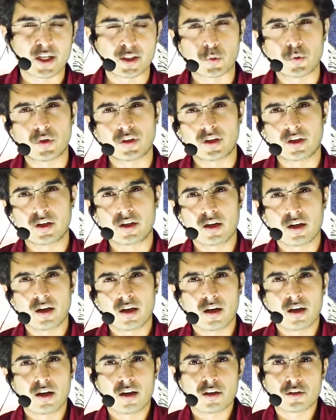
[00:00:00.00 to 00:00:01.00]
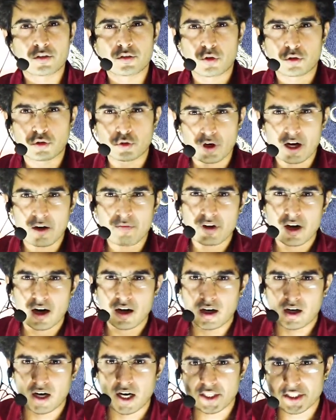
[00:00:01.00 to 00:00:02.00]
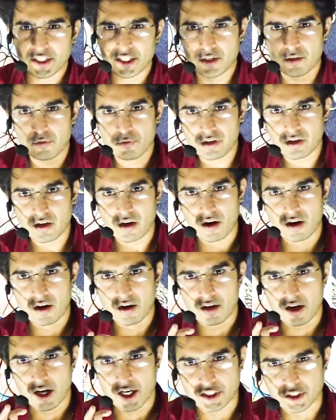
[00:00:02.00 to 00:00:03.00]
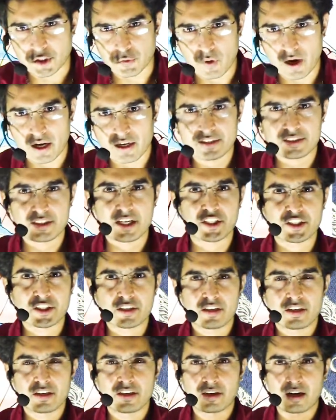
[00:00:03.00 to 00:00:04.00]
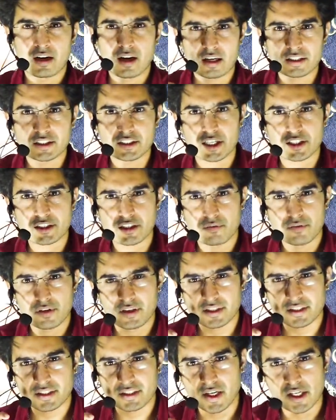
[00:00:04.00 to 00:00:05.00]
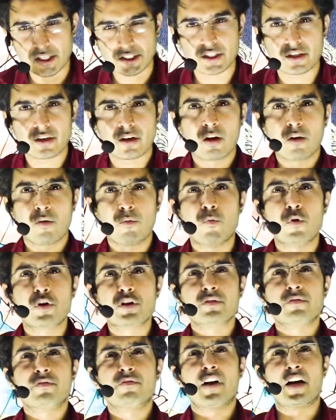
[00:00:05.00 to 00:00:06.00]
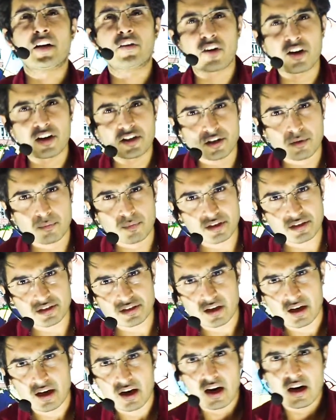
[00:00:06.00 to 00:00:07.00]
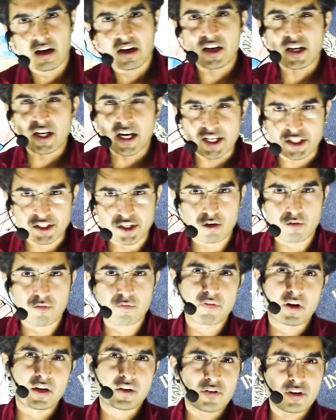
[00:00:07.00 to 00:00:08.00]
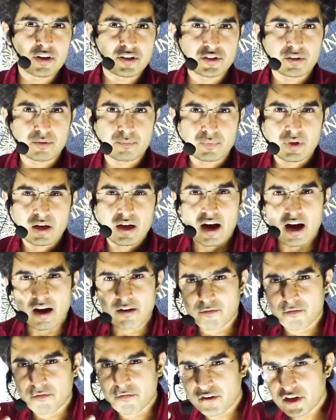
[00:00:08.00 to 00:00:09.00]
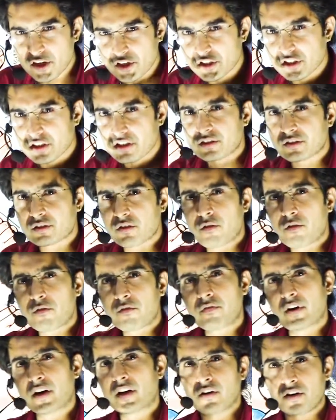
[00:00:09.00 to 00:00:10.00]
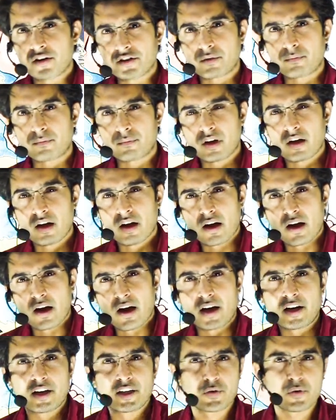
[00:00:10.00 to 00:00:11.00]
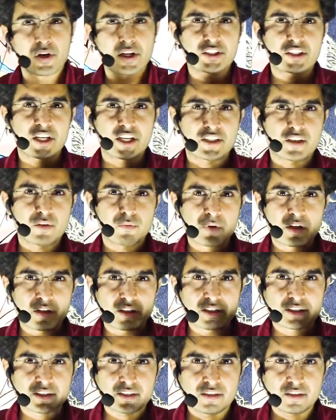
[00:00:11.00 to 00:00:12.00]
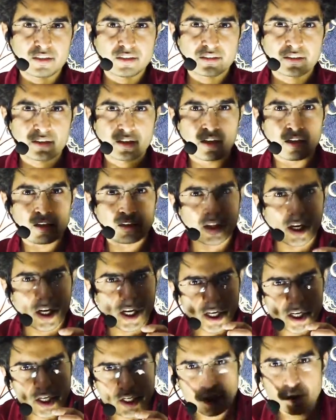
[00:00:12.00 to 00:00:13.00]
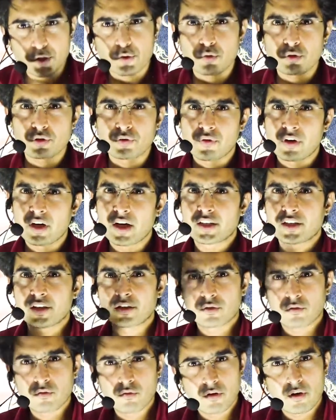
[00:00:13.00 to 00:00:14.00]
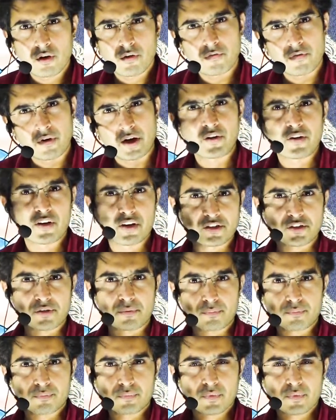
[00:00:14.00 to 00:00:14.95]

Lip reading: Atulya. So today we are continuing our erstwhile session. In the last session we discussed what federalism is, nature of federalism and features of federalism. And in today's session we'll discuss the issues related to federalism.